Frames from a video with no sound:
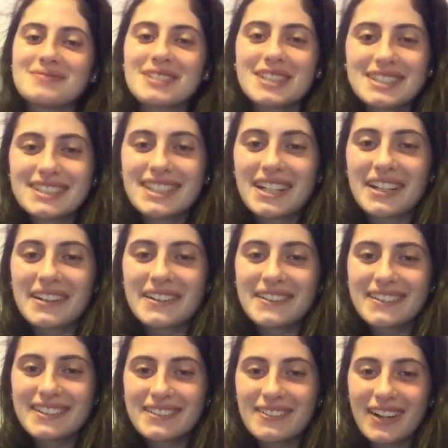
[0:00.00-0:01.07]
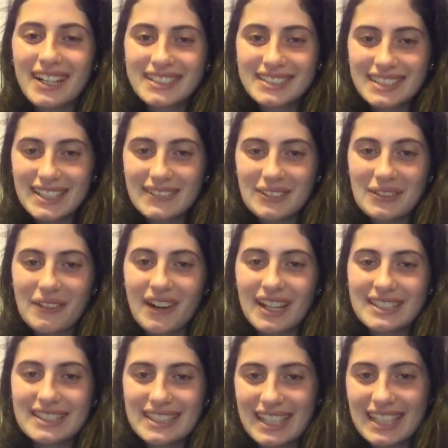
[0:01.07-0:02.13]
just watch it if you
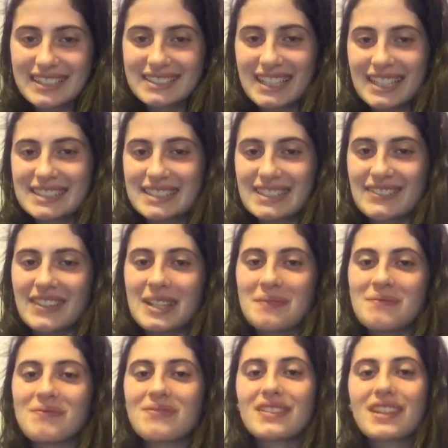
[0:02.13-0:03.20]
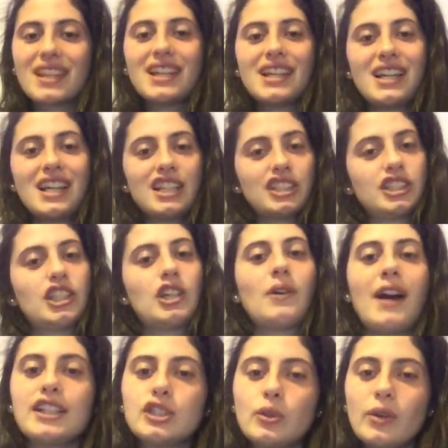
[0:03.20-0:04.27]
want to get a sense of it. So
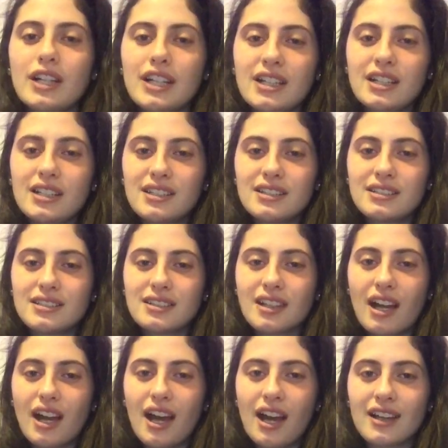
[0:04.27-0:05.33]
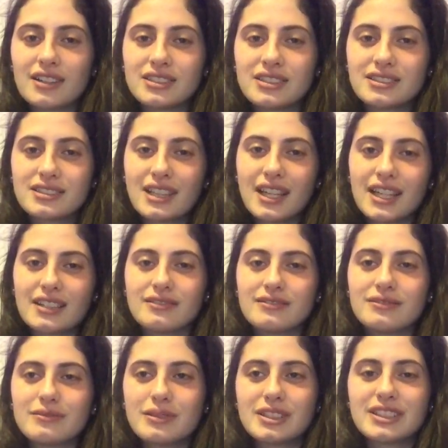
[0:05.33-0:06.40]
I do want to just kind of
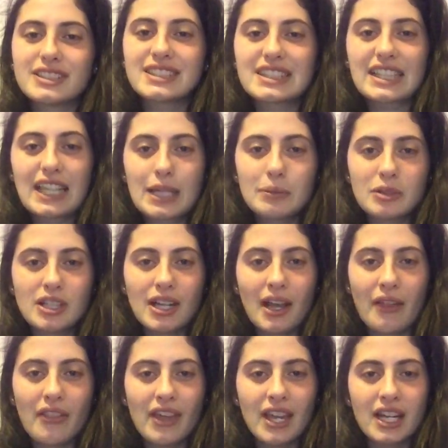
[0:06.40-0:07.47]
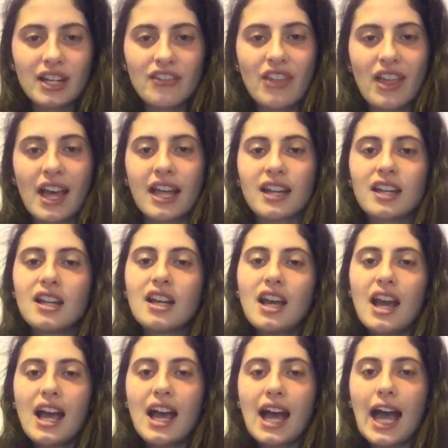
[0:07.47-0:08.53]
put a disclaimer out there that
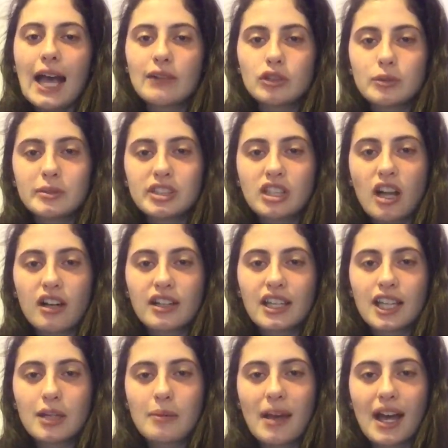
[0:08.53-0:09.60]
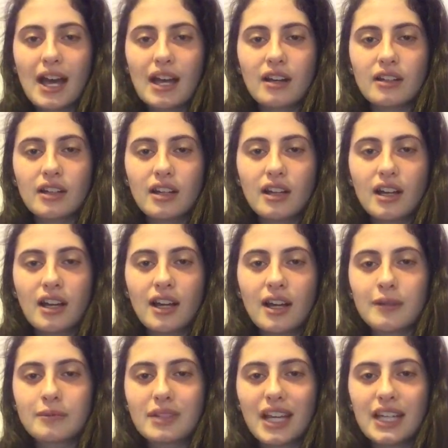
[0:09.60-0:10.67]
I will be talking about
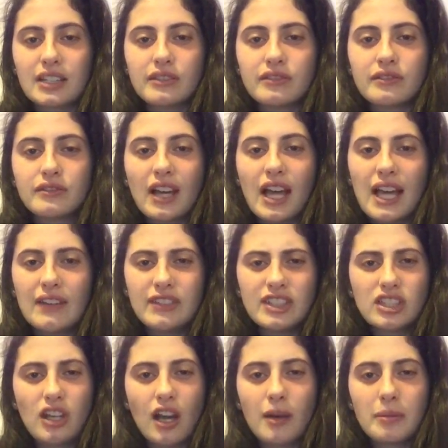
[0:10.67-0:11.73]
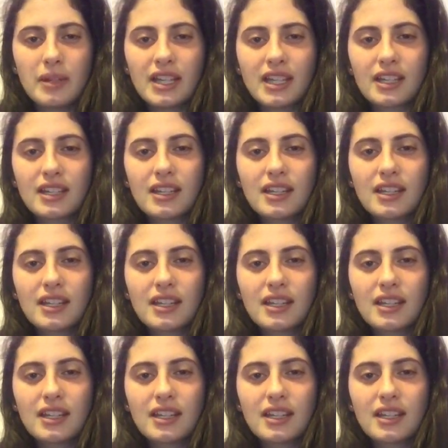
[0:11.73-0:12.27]
kind of a heavy topic.